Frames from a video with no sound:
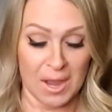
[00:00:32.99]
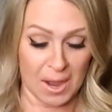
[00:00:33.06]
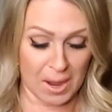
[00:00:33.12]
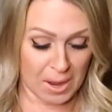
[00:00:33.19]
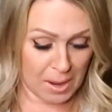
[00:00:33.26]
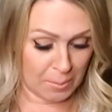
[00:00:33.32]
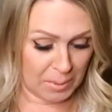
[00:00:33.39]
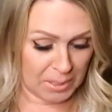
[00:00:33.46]

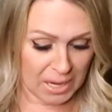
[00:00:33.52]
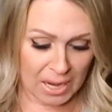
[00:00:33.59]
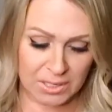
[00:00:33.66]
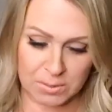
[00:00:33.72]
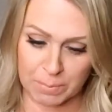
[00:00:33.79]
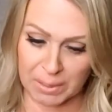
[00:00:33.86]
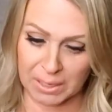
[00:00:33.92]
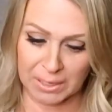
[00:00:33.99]
It has
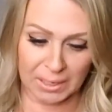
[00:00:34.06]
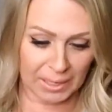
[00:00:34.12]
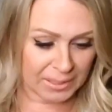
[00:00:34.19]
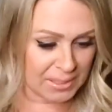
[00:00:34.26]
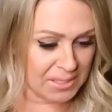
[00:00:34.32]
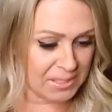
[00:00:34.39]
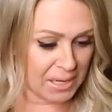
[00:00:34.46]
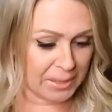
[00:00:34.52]
been, like
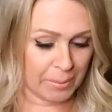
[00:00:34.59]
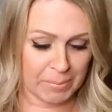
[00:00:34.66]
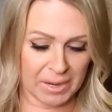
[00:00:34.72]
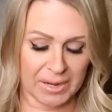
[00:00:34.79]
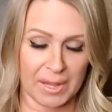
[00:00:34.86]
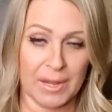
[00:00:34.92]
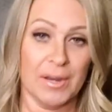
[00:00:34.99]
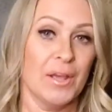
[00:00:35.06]
I said, a
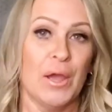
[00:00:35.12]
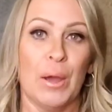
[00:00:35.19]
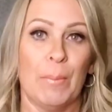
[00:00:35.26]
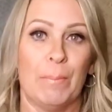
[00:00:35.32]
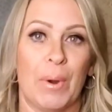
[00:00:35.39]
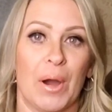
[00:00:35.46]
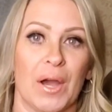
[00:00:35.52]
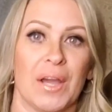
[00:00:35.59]
minute,
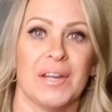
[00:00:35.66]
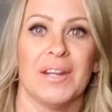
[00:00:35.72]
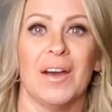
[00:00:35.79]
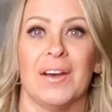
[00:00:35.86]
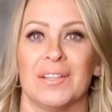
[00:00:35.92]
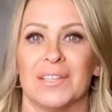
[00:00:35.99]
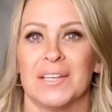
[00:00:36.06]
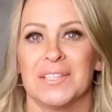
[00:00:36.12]
but
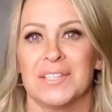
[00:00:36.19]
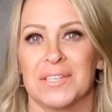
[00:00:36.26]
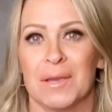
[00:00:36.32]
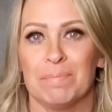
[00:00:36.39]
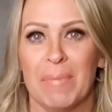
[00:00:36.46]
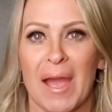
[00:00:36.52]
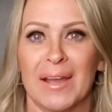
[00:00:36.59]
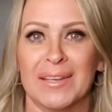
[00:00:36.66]
let's
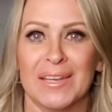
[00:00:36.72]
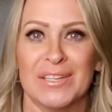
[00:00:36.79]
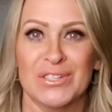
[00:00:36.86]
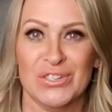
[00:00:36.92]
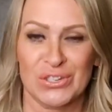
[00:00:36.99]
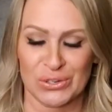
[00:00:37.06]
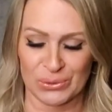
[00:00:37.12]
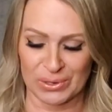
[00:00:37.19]
get back
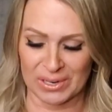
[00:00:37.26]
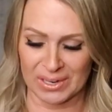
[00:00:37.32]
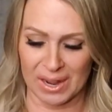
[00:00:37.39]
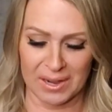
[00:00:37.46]
into it.